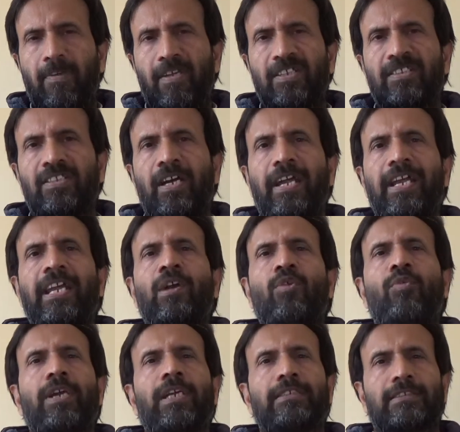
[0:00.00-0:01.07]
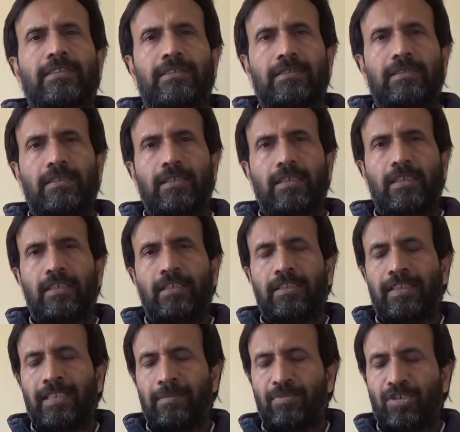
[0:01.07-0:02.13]
the airways uh,
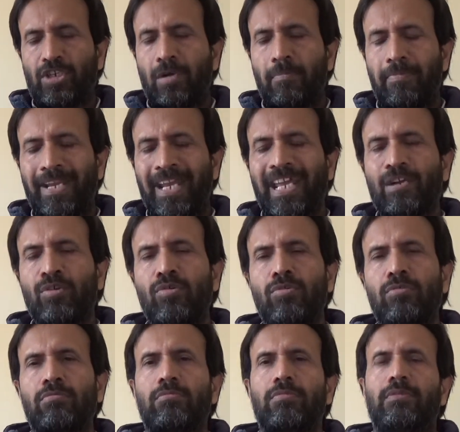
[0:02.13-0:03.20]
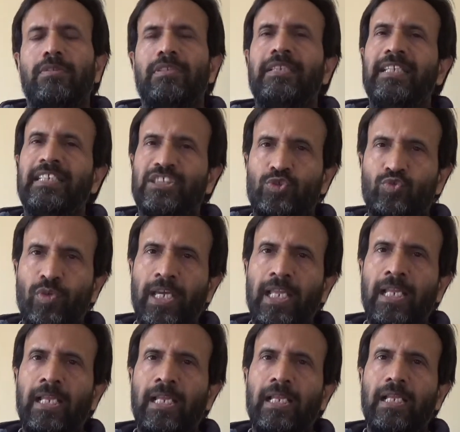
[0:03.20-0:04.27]
they become narrow, they
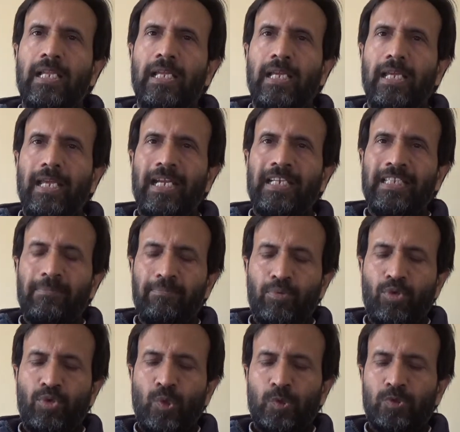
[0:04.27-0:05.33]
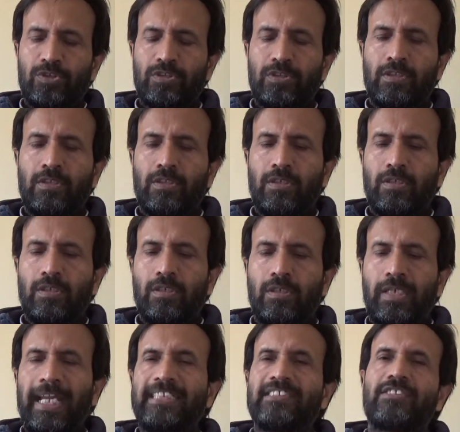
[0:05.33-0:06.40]
swell, and they produce uh,
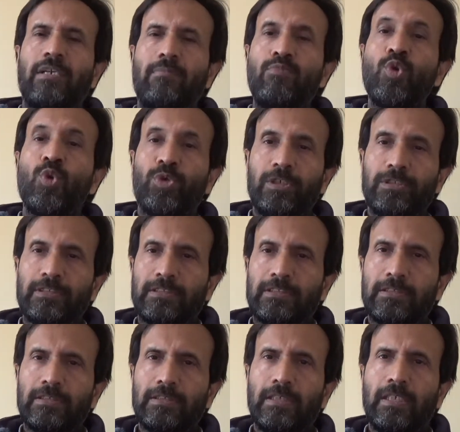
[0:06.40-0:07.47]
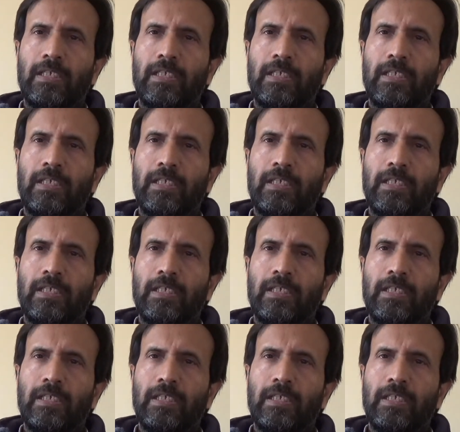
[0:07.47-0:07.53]
extra mucus.